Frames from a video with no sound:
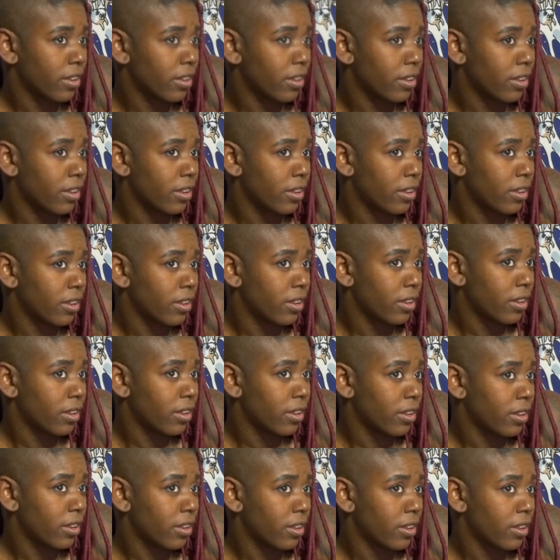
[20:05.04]

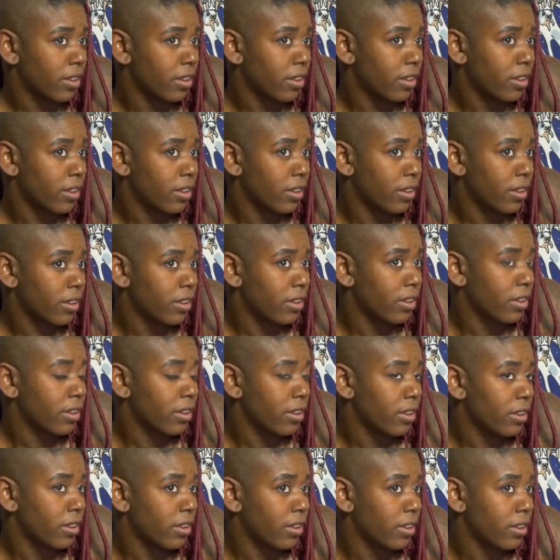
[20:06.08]

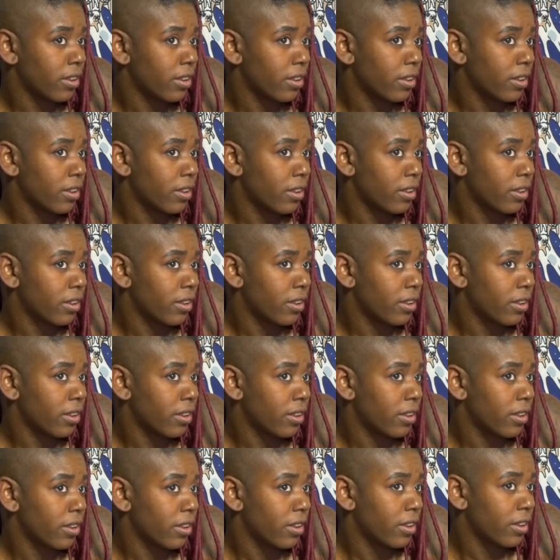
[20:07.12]

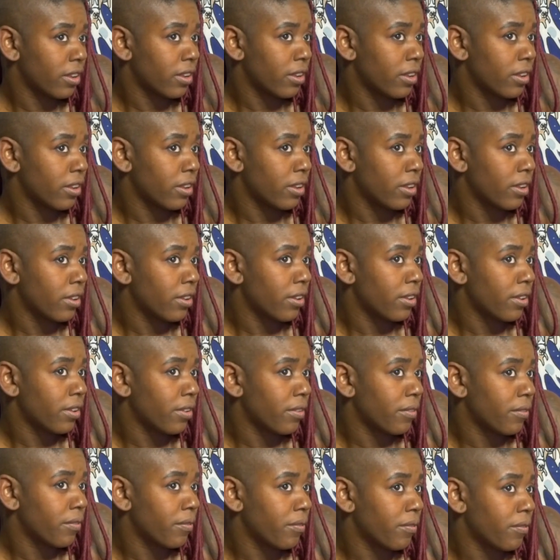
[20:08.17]

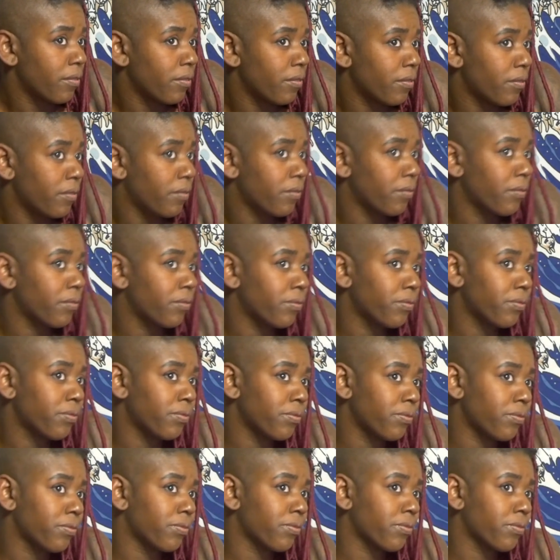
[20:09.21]
(not speaking)